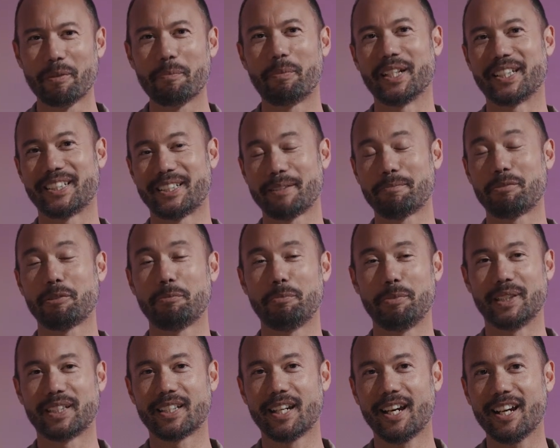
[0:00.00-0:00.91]
But it's simply
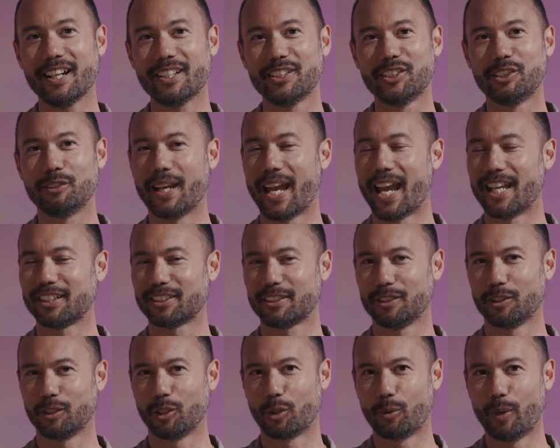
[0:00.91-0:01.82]
because you're
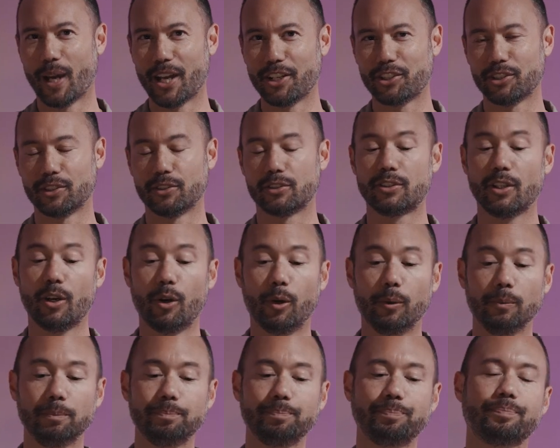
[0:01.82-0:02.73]
asking good questions.
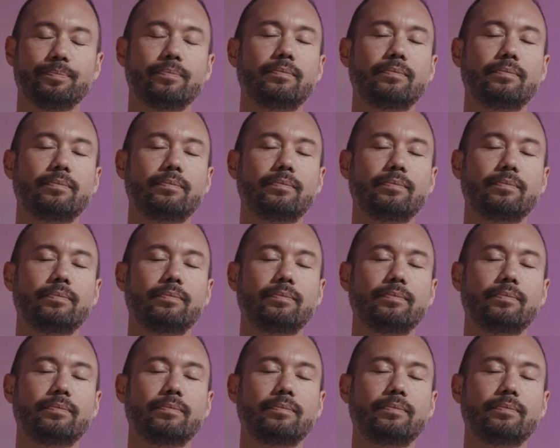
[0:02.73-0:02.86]
So,